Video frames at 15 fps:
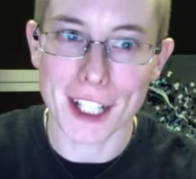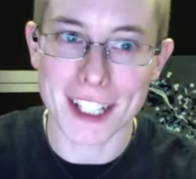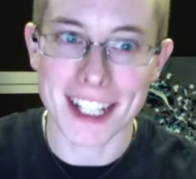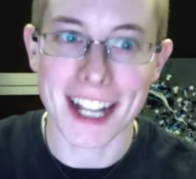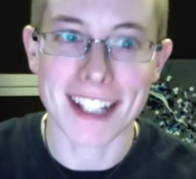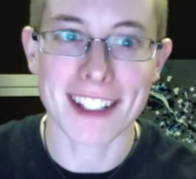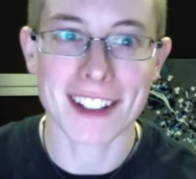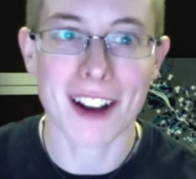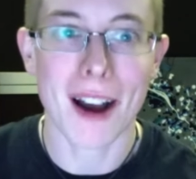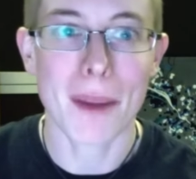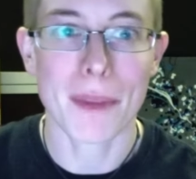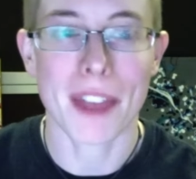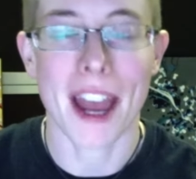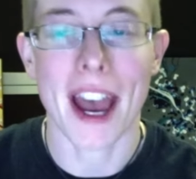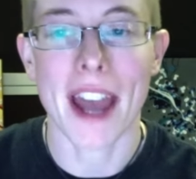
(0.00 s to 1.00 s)
that
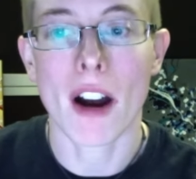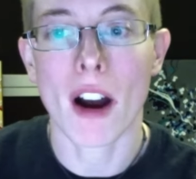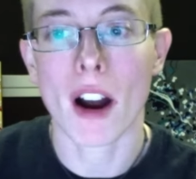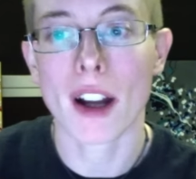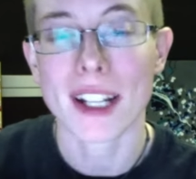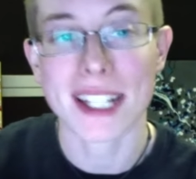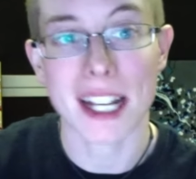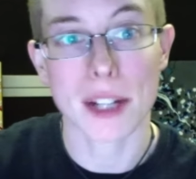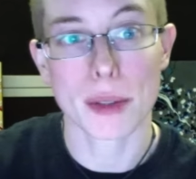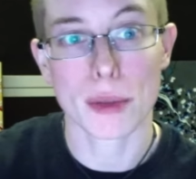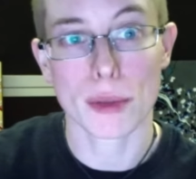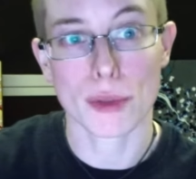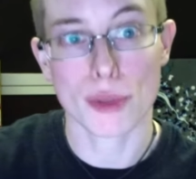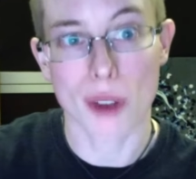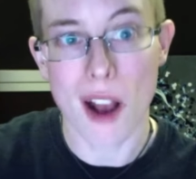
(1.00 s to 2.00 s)
stop that, our
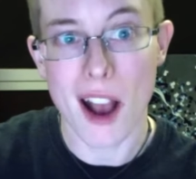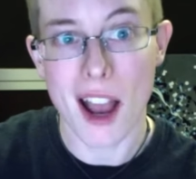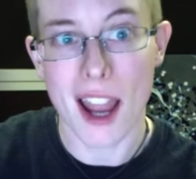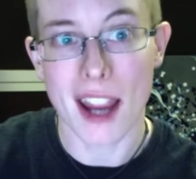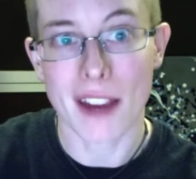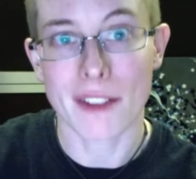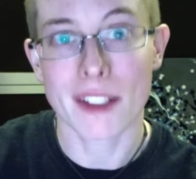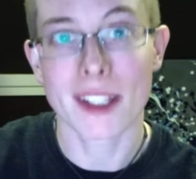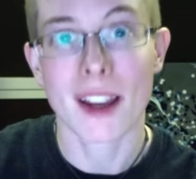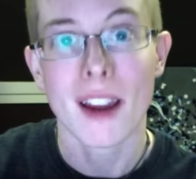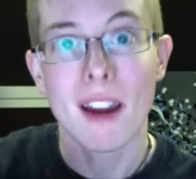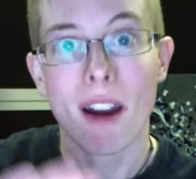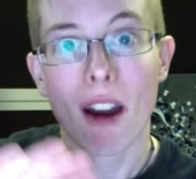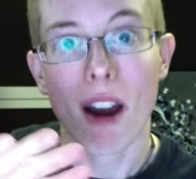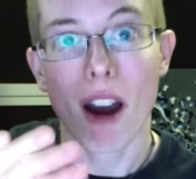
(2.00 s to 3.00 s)
sexual drives
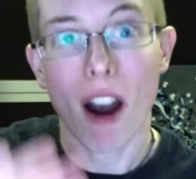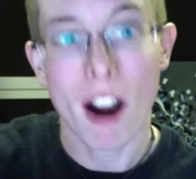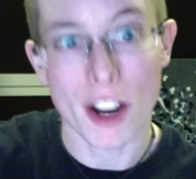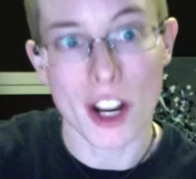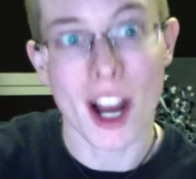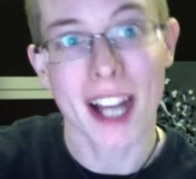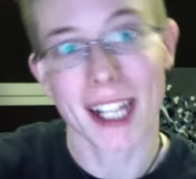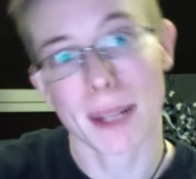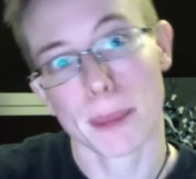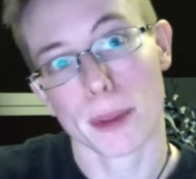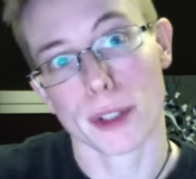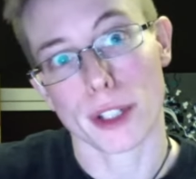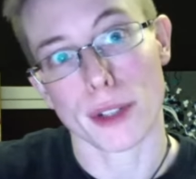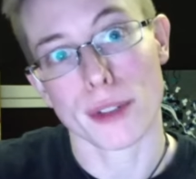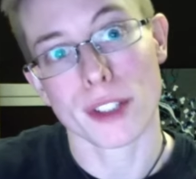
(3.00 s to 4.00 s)
are not going to
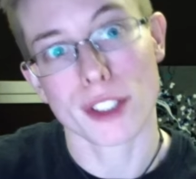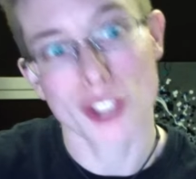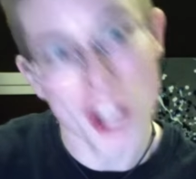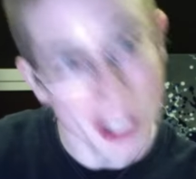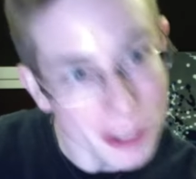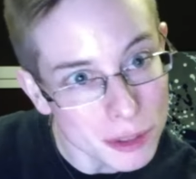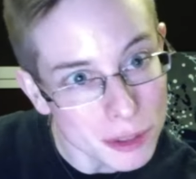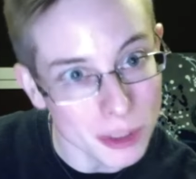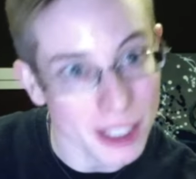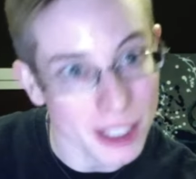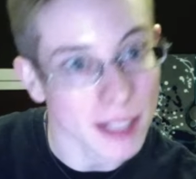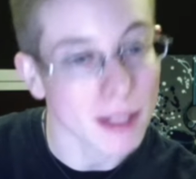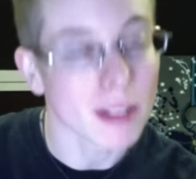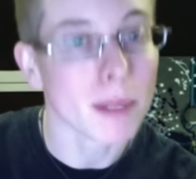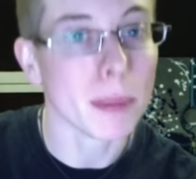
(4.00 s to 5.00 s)
produce
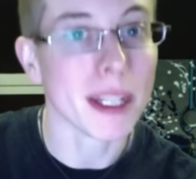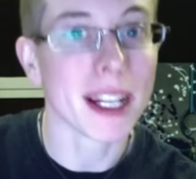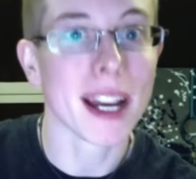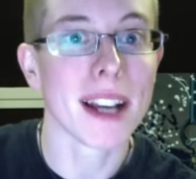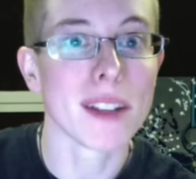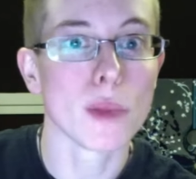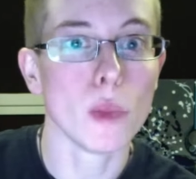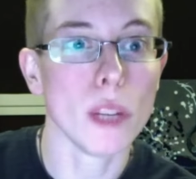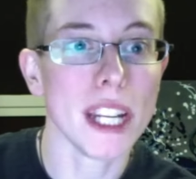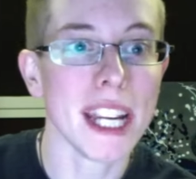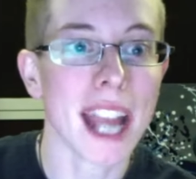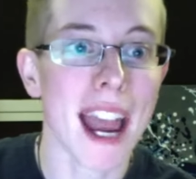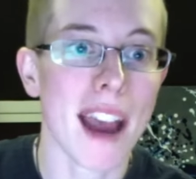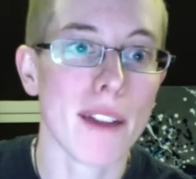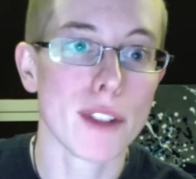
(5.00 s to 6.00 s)
children because we
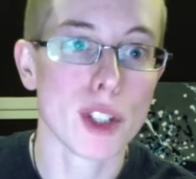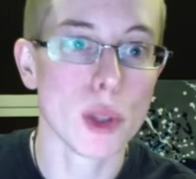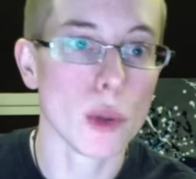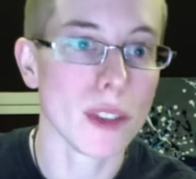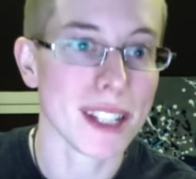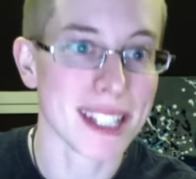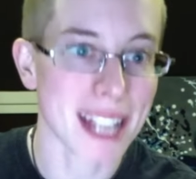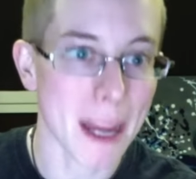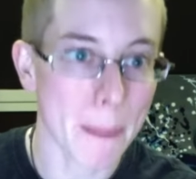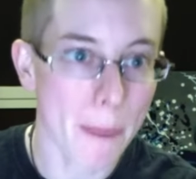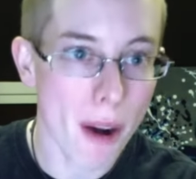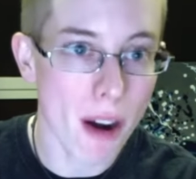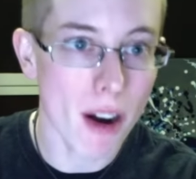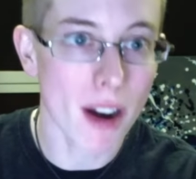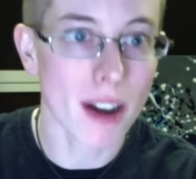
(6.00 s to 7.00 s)
have two of the same
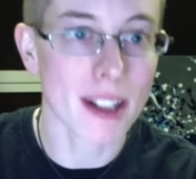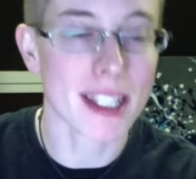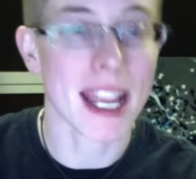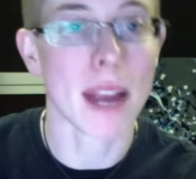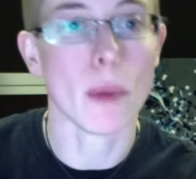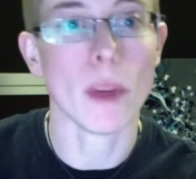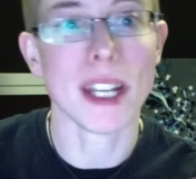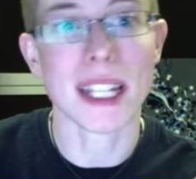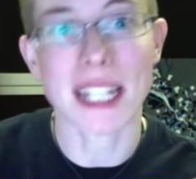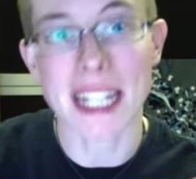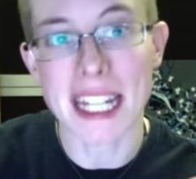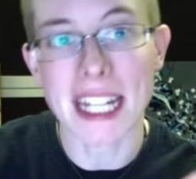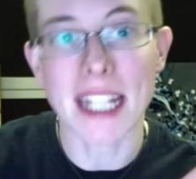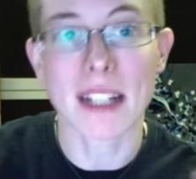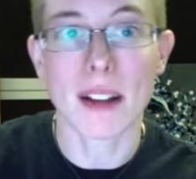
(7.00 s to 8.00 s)
parts and we
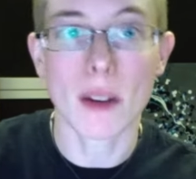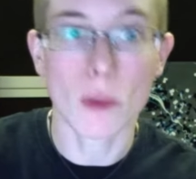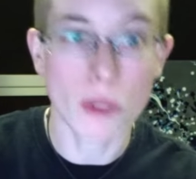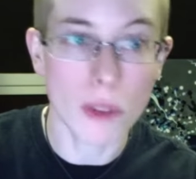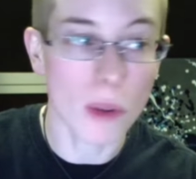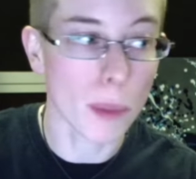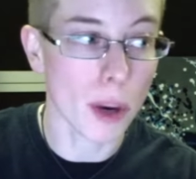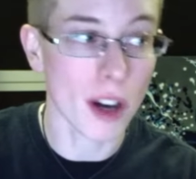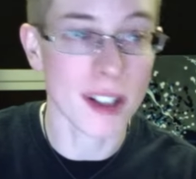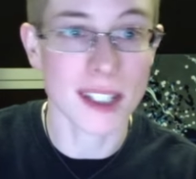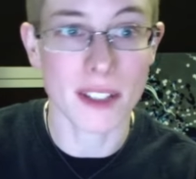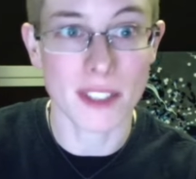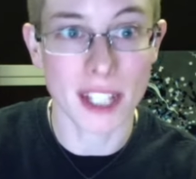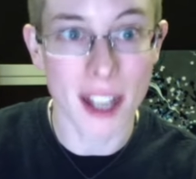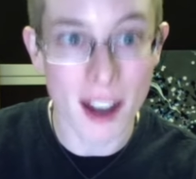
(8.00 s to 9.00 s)
need the parts
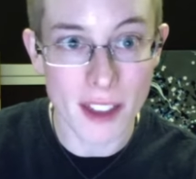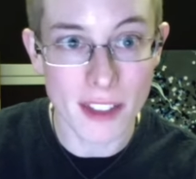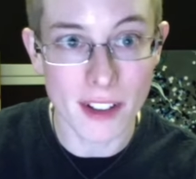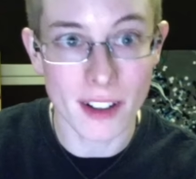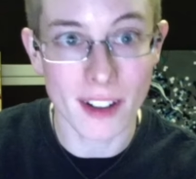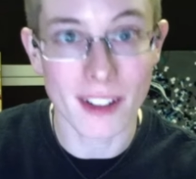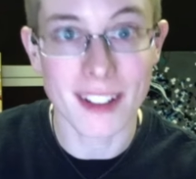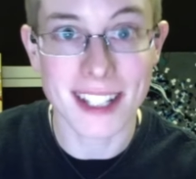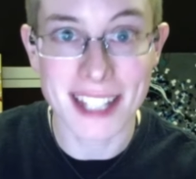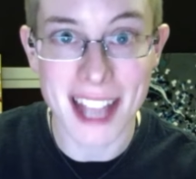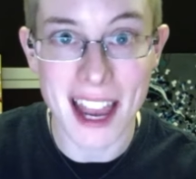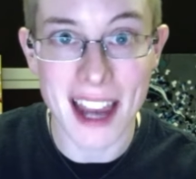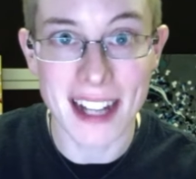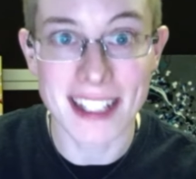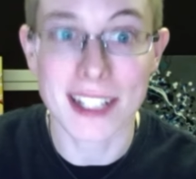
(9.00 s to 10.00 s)
of the other
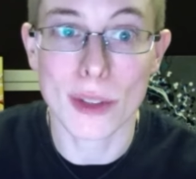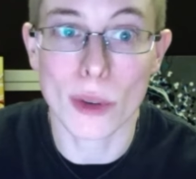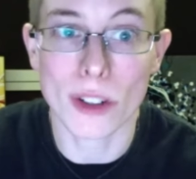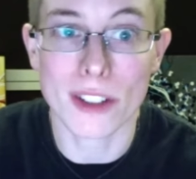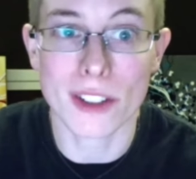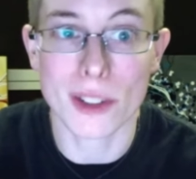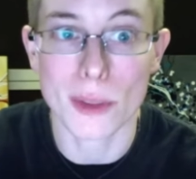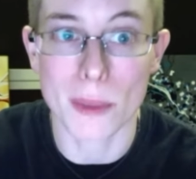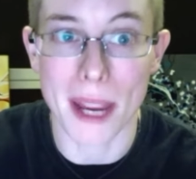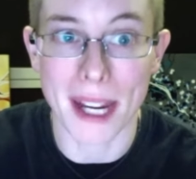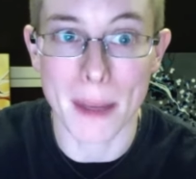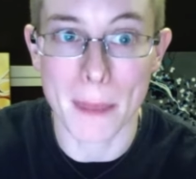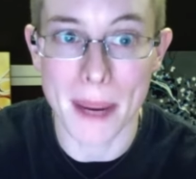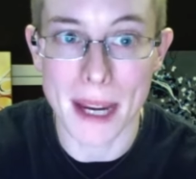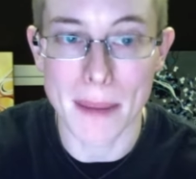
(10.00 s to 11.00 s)
sex in order to make
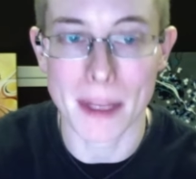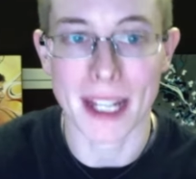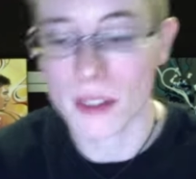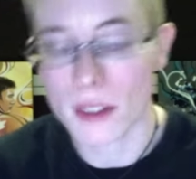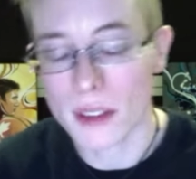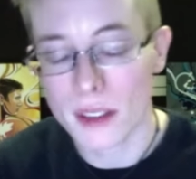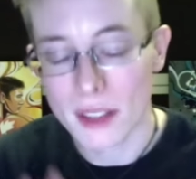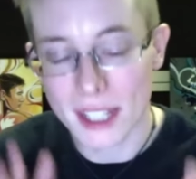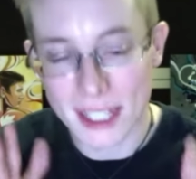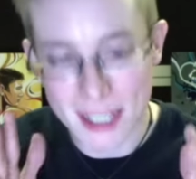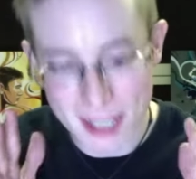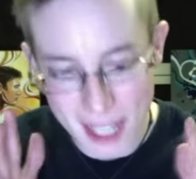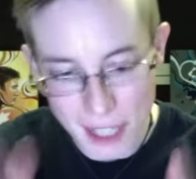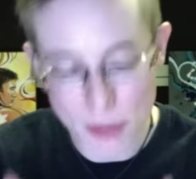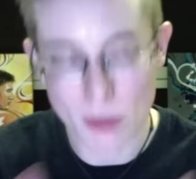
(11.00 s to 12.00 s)
a baby. The
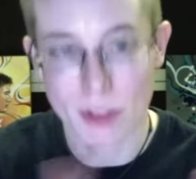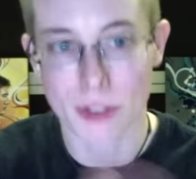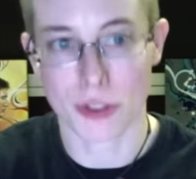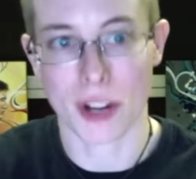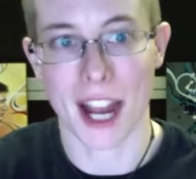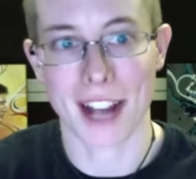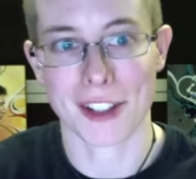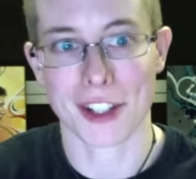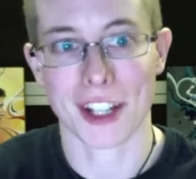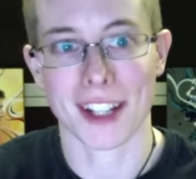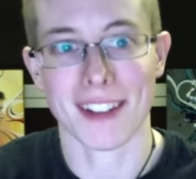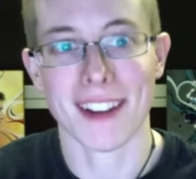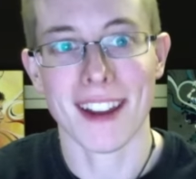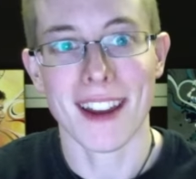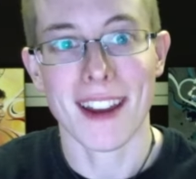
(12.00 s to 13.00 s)
sexual attraction
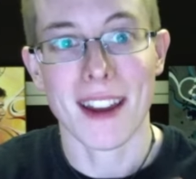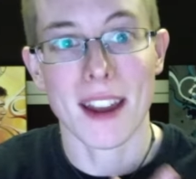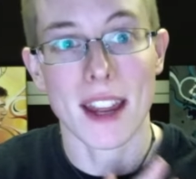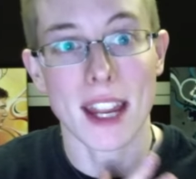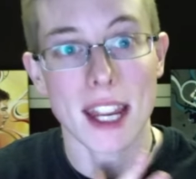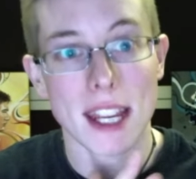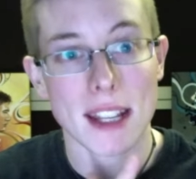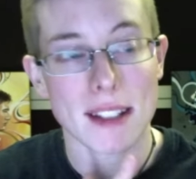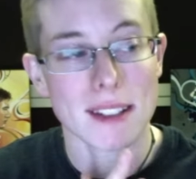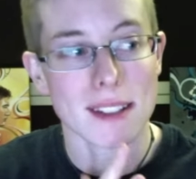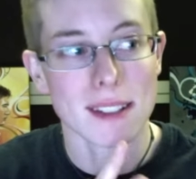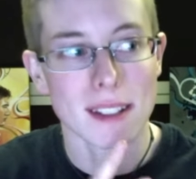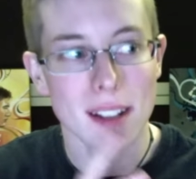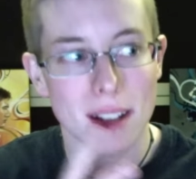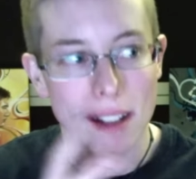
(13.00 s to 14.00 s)
is
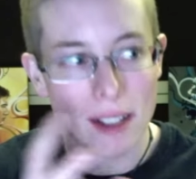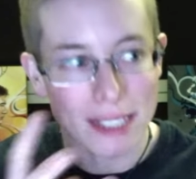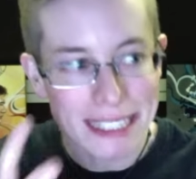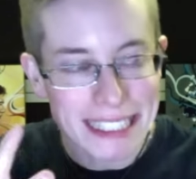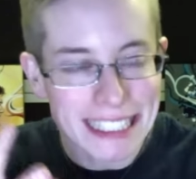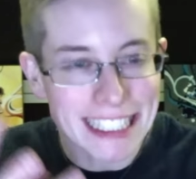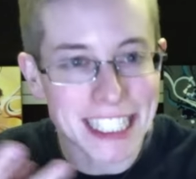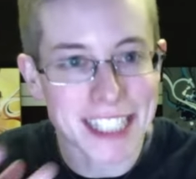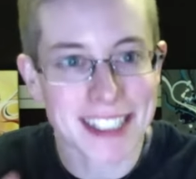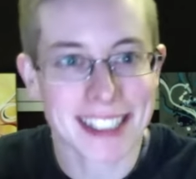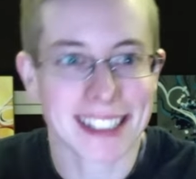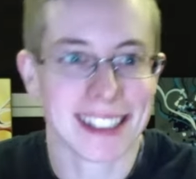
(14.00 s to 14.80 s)
just